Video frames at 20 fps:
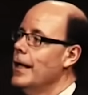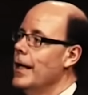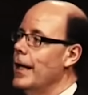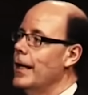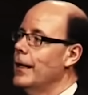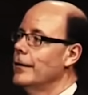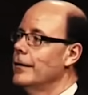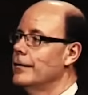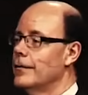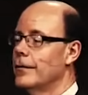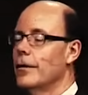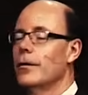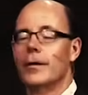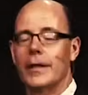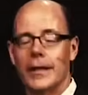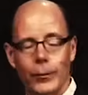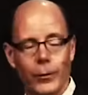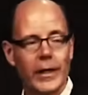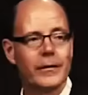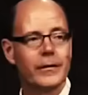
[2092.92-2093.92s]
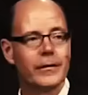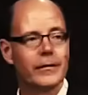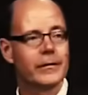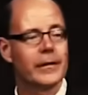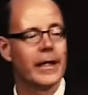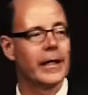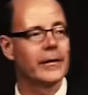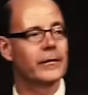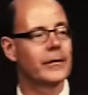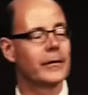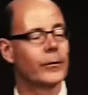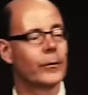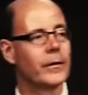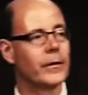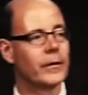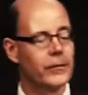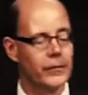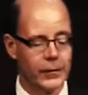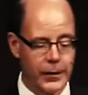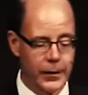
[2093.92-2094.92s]
And so he went to Scottsdale with
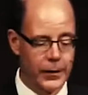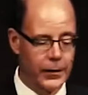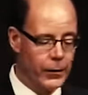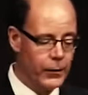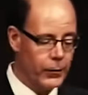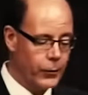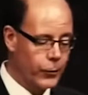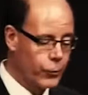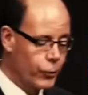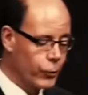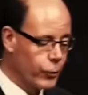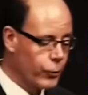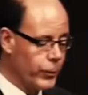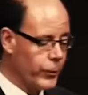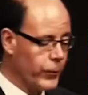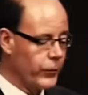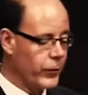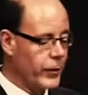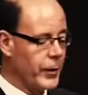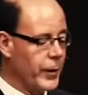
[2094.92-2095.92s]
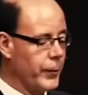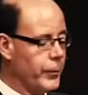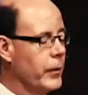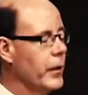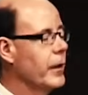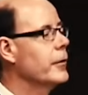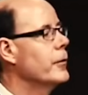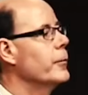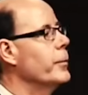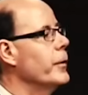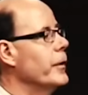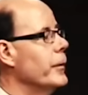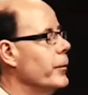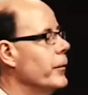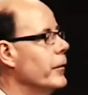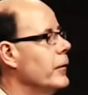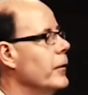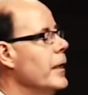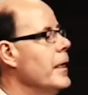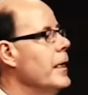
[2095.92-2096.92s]
this little group of a couple hundred
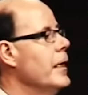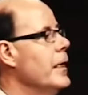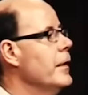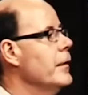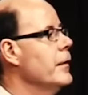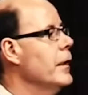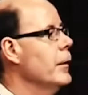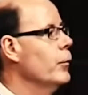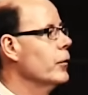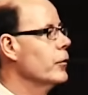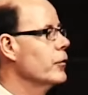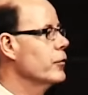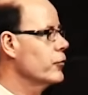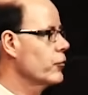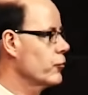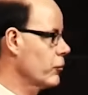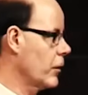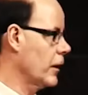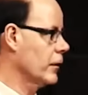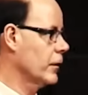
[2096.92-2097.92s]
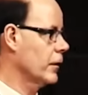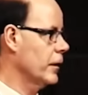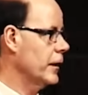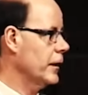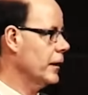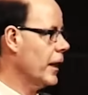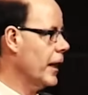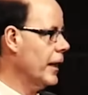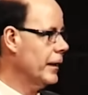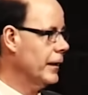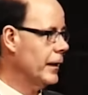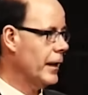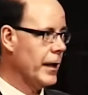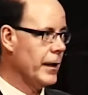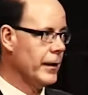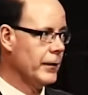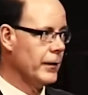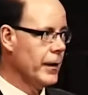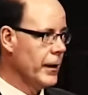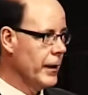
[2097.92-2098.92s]
people that were struggling and,
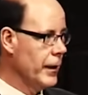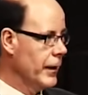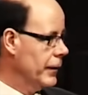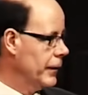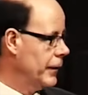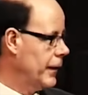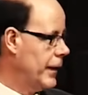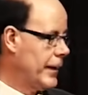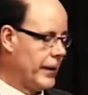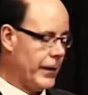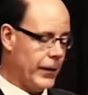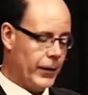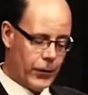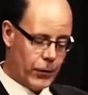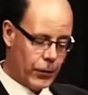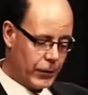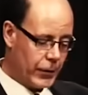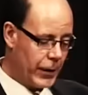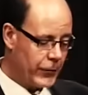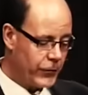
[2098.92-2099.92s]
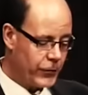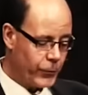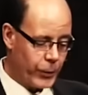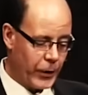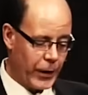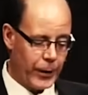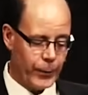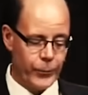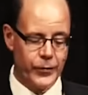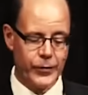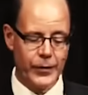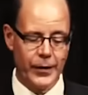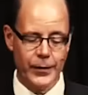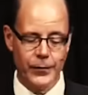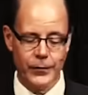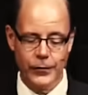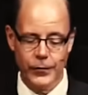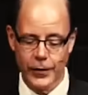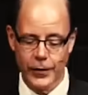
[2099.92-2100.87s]
and had, had all kinds of problems. And